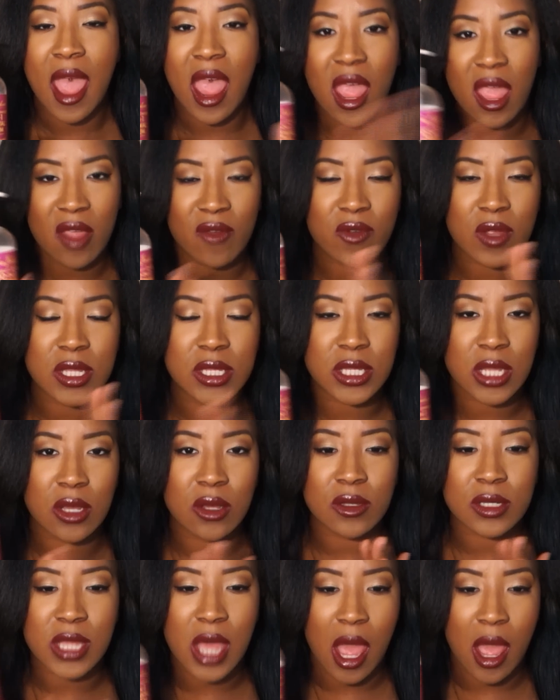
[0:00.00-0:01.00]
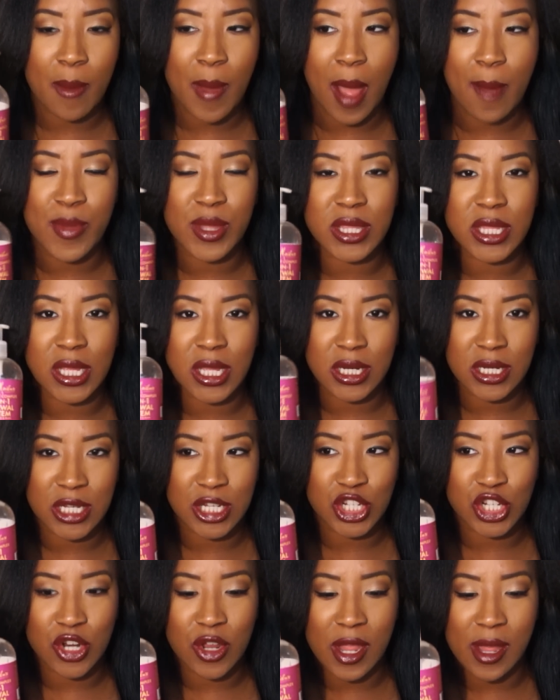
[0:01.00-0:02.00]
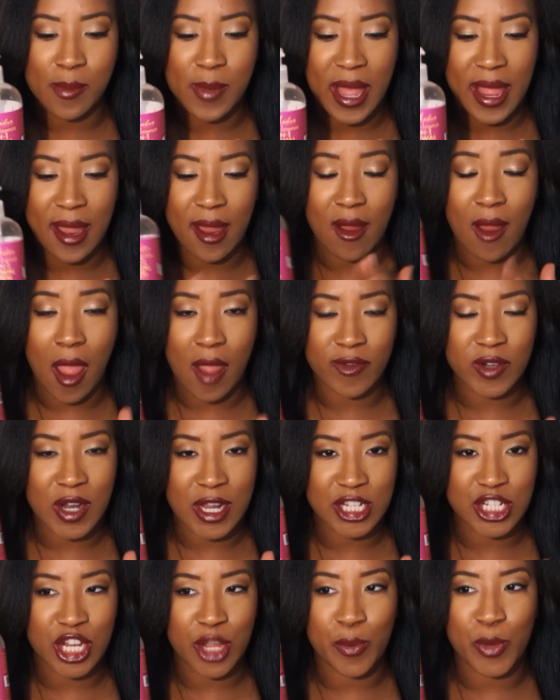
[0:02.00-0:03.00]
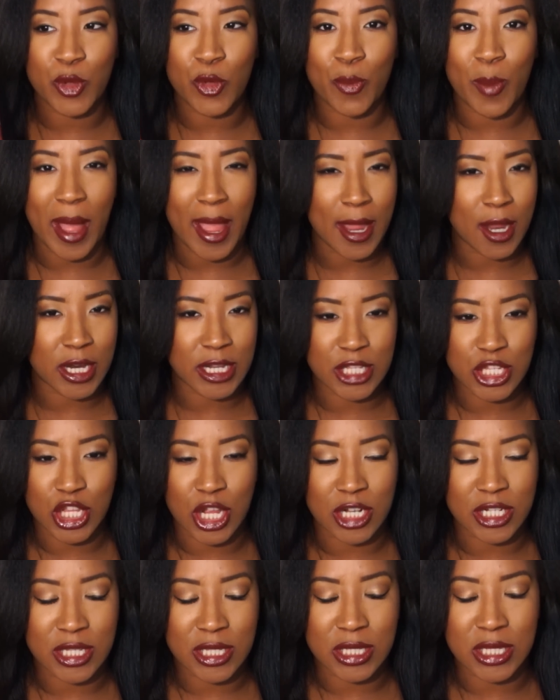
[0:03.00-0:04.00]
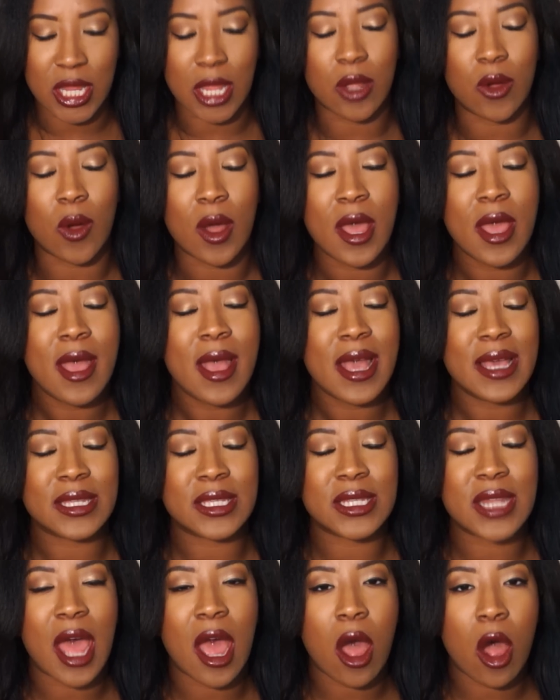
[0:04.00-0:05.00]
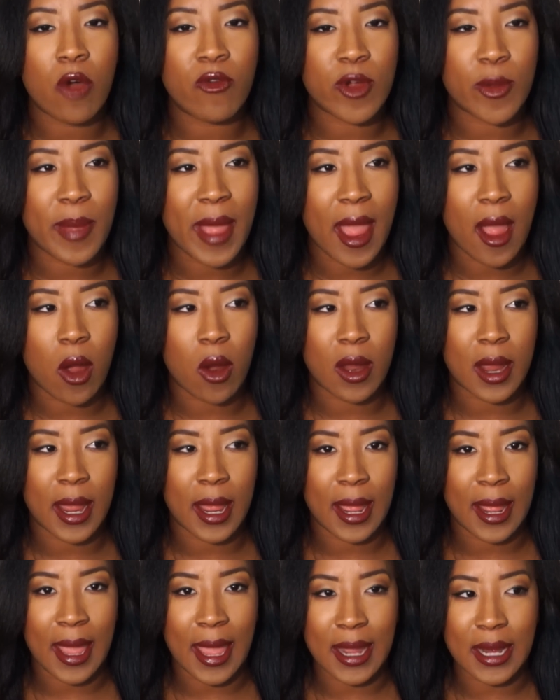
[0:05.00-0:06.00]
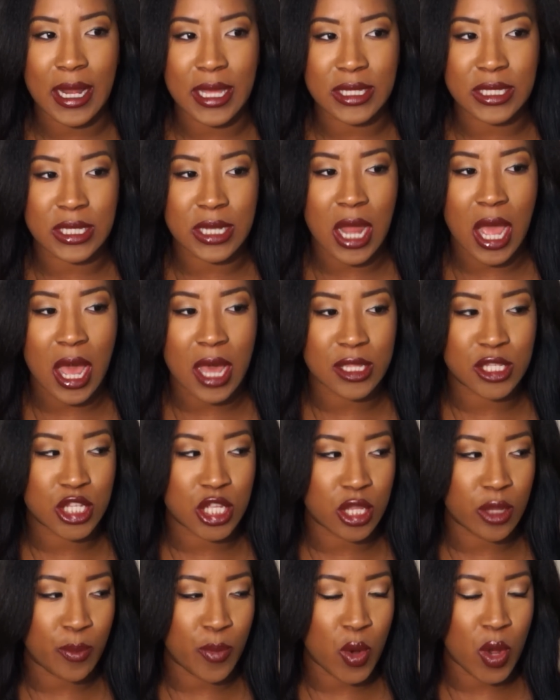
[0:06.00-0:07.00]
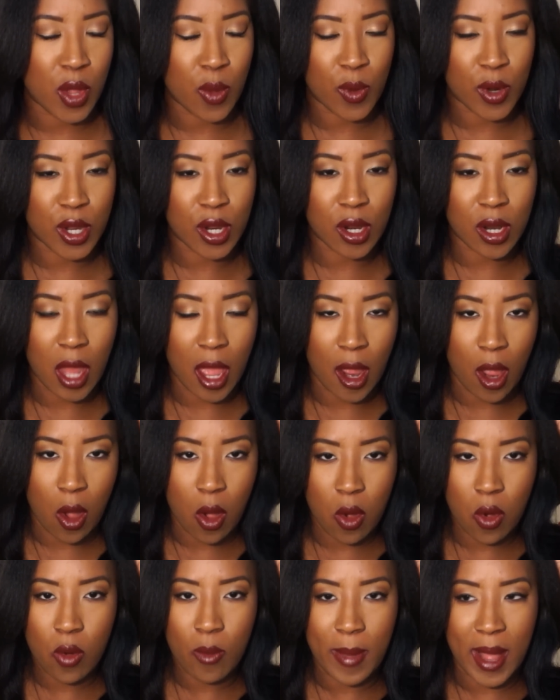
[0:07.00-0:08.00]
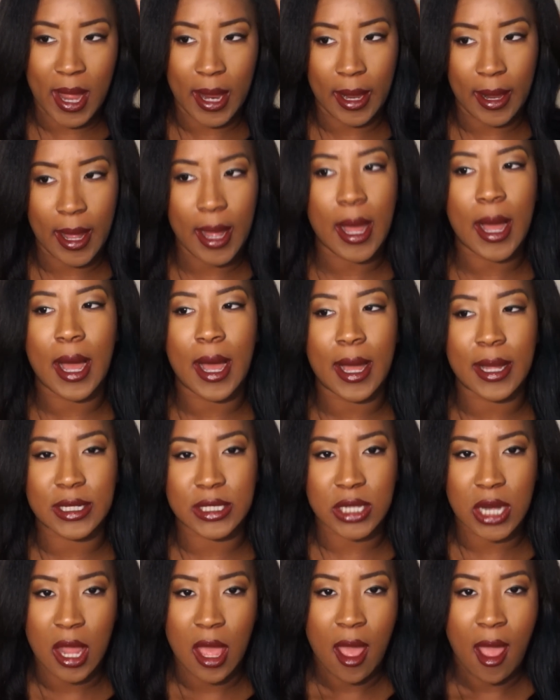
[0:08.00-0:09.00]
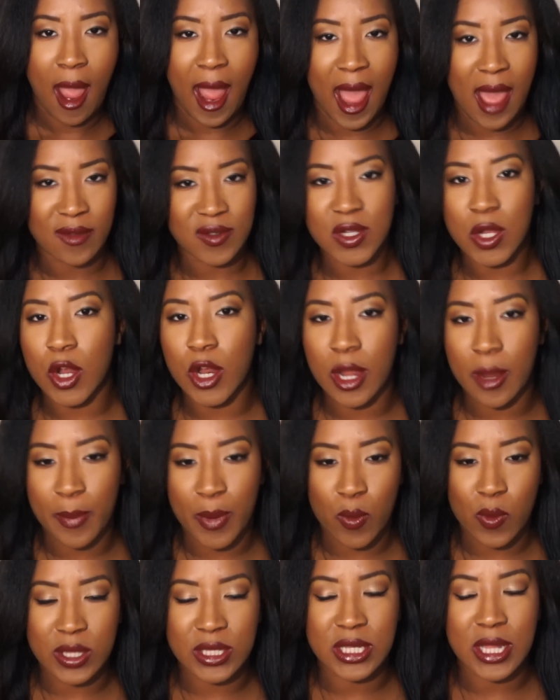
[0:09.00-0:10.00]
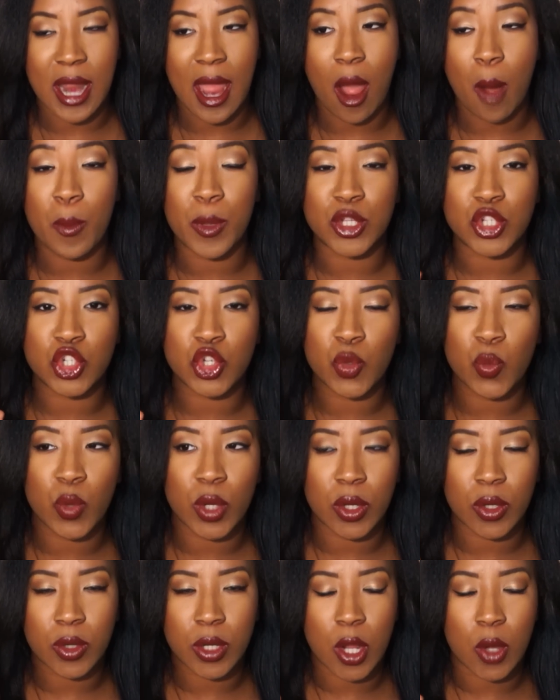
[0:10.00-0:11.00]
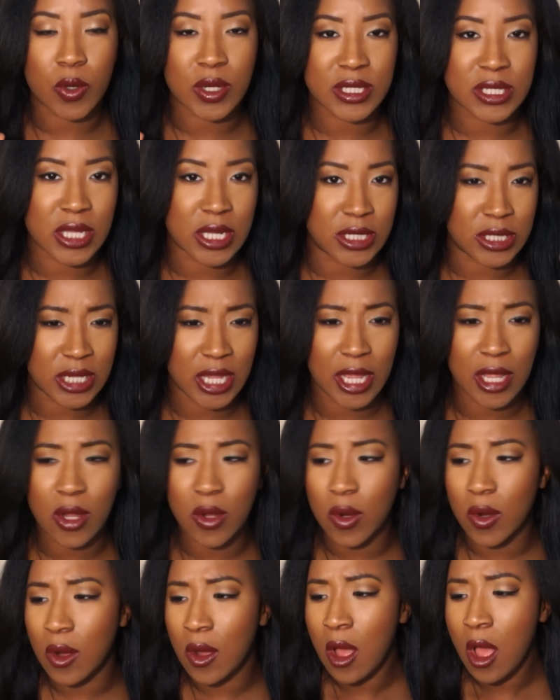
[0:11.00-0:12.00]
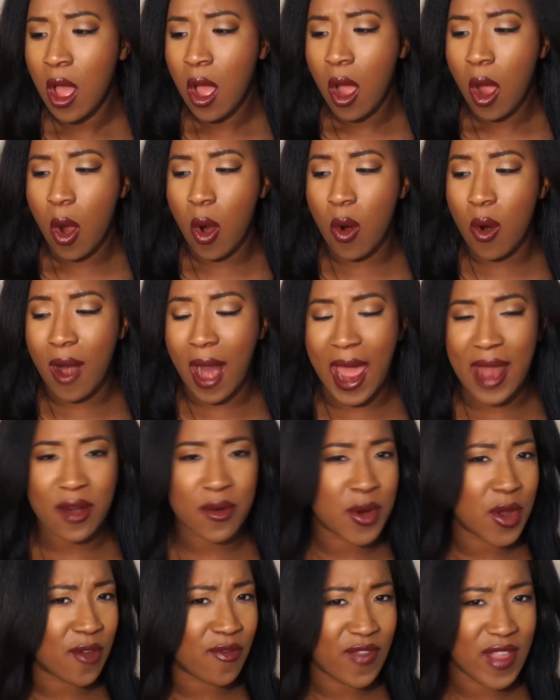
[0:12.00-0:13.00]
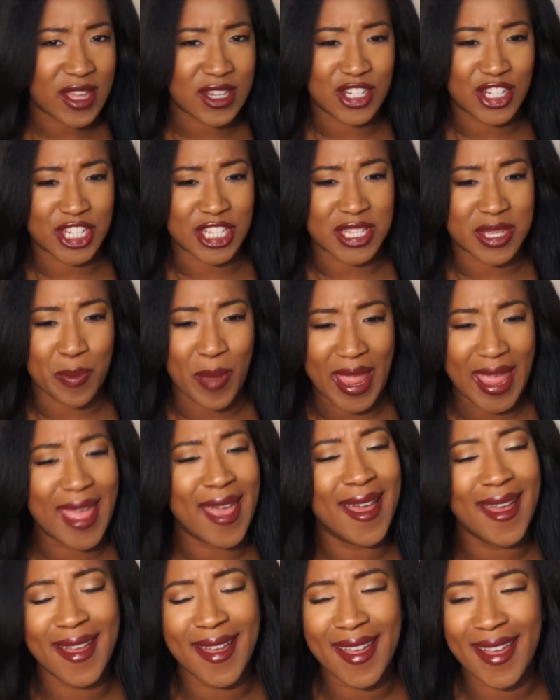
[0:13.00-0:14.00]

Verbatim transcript: Every single time I put the conditioner in my hair after I shampoo, my hair starts to tingle. It's not overpowering, and it's not to the point where you're like, oh my gosh, I have to hurry up and rinse it out. But you will notice a tingle, or I don't know if that's just me.